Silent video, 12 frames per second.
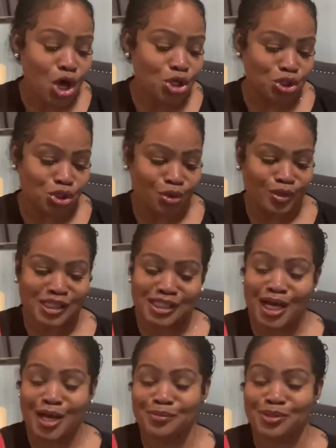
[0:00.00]
so it's
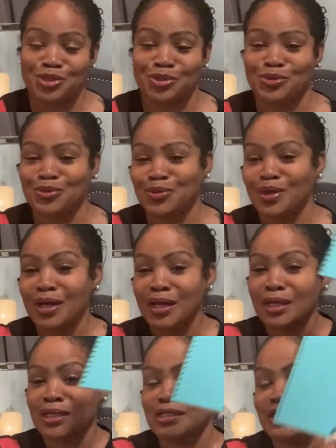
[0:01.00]
time to
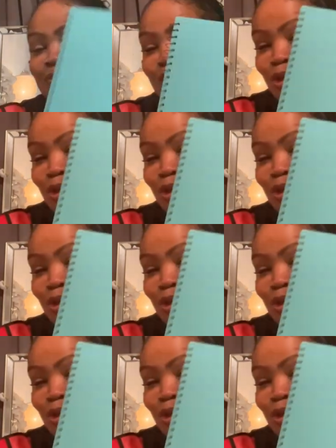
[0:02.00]
get something a